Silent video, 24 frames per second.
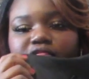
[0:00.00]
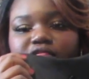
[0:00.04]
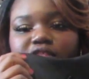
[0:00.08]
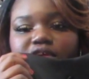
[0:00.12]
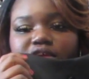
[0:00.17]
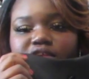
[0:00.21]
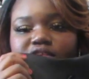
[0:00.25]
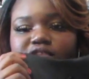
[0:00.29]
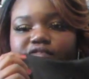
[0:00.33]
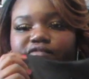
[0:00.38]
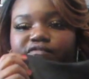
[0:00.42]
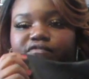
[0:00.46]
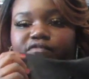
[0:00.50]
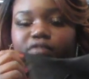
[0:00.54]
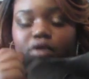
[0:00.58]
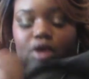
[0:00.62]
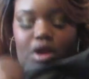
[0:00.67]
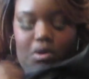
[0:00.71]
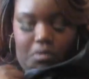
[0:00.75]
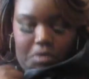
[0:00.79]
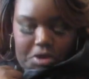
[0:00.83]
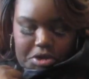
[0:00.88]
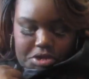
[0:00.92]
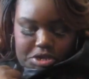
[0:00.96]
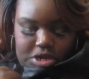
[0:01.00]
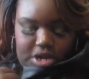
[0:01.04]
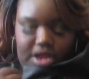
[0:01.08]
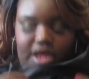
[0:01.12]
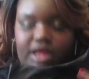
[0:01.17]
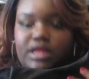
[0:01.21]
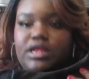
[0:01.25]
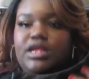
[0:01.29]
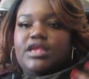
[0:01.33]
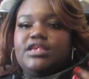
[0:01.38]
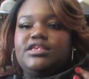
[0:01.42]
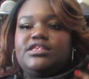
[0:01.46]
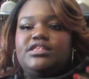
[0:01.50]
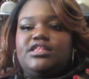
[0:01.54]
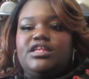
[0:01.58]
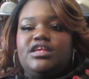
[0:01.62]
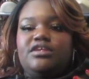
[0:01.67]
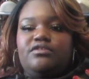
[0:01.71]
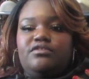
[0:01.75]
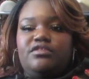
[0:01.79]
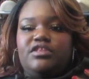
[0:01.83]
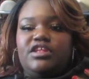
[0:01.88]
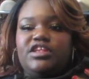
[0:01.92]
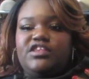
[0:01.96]
this far. Where is that? Is
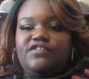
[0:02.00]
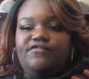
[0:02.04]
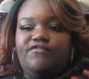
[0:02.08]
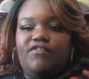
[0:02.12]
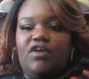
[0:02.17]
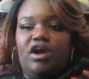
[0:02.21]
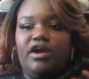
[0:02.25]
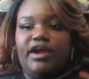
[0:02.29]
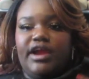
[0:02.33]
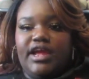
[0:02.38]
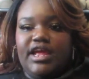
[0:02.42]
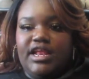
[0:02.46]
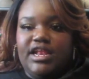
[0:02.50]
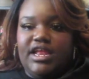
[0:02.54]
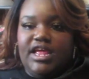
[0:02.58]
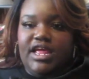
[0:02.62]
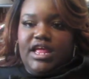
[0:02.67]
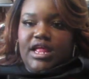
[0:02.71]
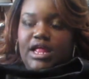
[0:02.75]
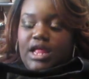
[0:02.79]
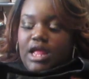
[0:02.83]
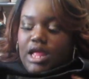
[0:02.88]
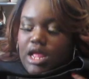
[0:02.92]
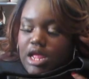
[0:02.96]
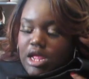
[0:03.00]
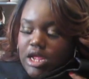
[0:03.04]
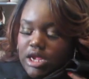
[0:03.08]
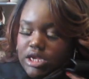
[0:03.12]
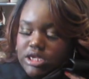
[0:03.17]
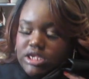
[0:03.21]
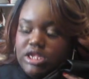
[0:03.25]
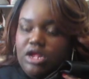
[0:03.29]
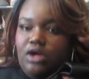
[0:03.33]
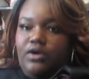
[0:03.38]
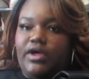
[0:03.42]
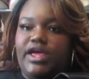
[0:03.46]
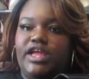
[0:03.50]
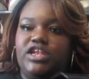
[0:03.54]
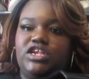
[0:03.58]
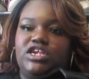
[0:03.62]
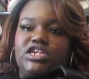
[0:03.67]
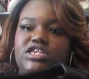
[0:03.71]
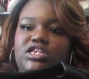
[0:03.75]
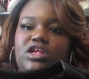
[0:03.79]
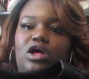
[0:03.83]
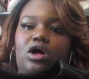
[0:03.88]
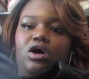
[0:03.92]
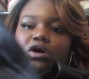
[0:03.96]
this far in it? So it
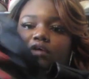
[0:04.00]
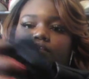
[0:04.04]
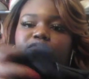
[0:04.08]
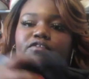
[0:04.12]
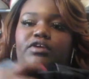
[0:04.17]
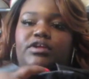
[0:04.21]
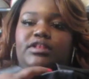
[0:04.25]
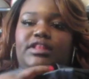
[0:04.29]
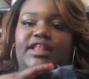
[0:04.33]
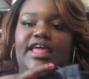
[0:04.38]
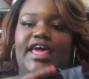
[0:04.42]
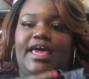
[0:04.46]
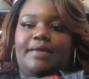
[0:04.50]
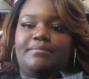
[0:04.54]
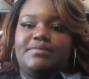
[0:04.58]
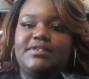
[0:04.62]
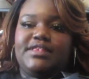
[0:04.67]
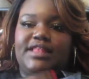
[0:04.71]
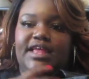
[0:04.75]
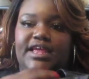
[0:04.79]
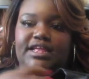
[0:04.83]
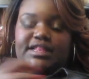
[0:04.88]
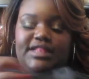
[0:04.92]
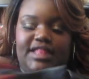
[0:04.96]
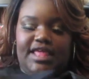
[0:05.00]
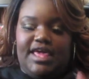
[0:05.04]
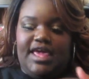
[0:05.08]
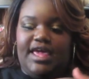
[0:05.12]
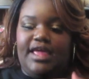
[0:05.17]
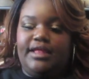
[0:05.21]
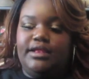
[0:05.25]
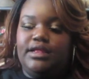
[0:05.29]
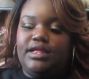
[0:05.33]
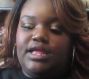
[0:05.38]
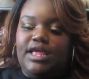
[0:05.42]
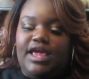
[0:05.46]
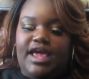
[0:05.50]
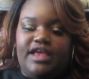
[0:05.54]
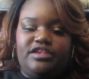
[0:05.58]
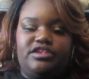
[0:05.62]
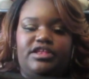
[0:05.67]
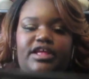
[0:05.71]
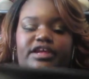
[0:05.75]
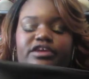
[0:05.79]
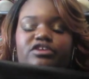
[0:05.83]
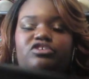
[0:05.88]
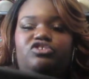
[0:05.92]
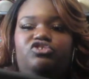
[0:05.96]
just overlaps like that. It has
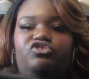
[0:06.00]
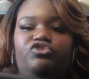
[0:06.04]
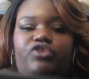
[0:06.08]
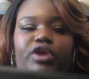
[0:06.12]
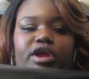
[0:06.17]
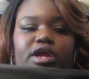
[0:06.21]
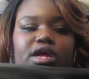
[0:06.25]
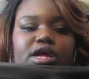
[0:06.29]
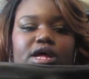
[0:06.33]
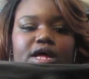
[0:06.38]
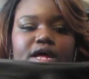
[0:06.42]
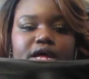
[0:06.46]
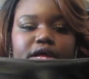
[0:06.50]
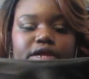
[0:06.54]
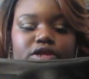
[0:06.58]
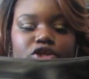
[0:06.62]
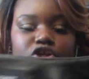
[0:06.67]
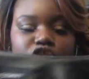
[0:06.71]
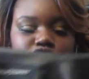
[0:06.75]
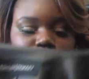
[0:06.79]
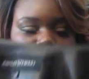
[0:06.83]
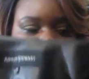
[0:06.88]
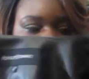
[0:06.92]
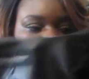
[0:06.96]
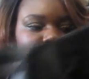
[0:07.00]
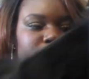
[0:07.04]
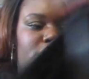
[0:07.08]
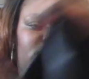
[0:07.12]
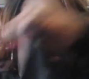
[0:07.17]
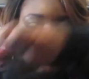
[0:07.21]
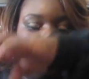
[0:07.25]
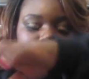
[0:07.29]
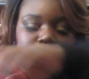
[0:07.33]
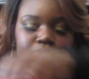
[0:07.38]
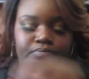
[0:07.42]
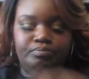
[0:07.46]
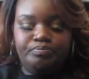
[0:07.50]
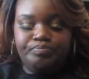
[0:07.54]
like a straight cut shoulder.